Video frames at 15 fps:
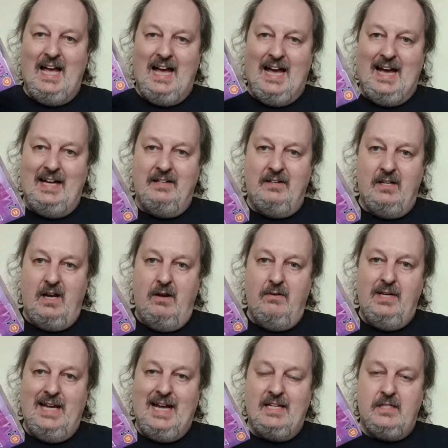and
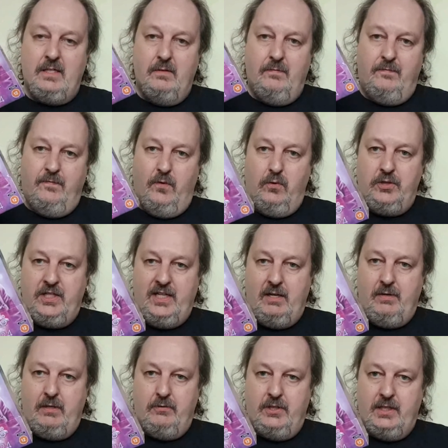only has 4
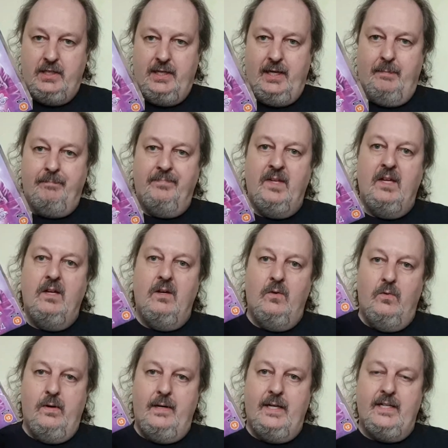serials in it,
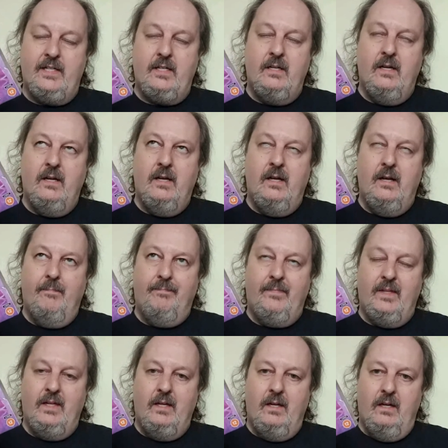whereas
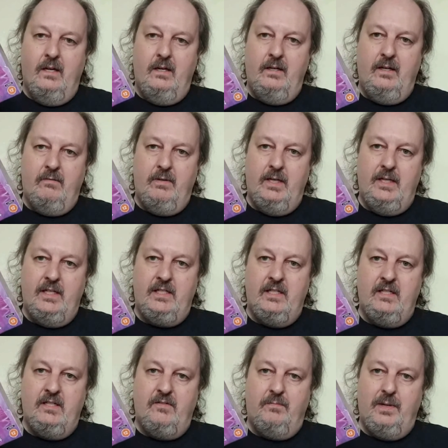earlier
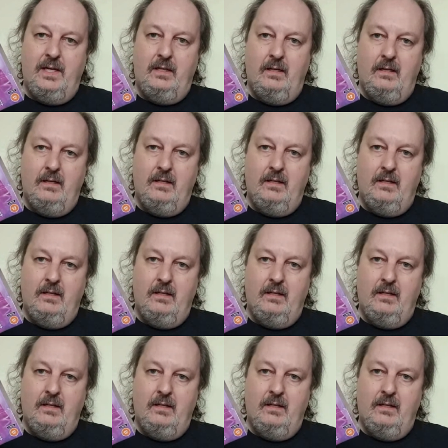releases have been